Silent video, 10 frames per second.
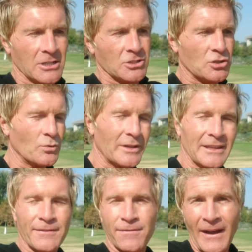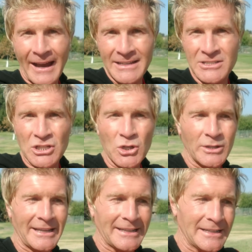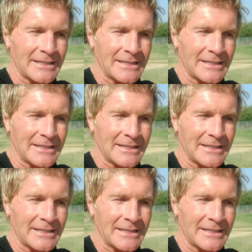to really fine-tune it